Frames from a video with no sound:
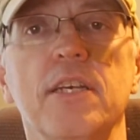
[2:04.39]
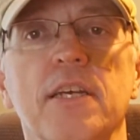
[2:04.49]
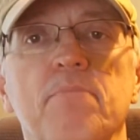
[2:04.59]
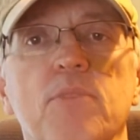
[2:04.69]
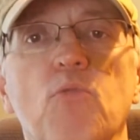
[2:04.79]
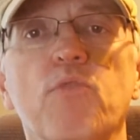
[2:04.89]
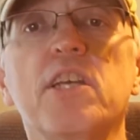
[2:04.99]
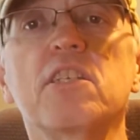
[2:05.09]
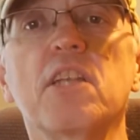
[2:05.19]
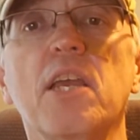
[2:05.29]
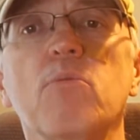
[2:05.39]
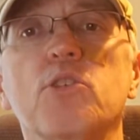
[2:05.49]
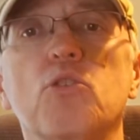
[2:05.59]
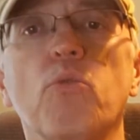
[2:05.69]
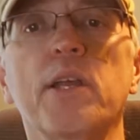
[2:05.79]
And the reason he
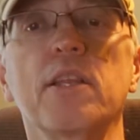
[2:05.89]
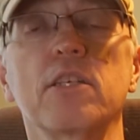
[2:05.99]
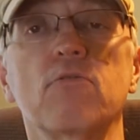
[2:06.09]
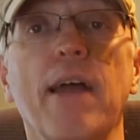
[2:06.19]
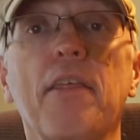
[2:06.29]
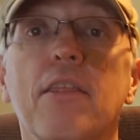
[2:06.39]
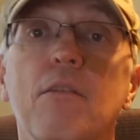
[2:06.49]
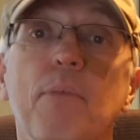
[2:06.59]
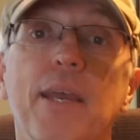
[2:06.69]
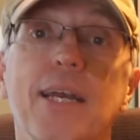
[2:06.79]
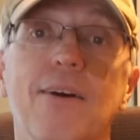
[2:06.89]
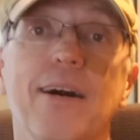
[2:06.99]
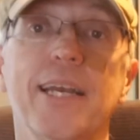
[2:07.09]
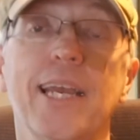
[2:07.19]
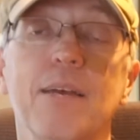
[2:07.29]
was doing this, rather than being out
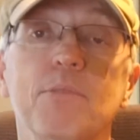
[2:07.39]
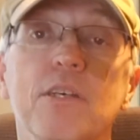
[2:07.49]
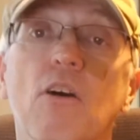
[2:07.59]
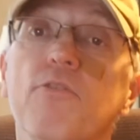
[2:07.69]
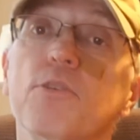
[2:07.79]
hiking himself,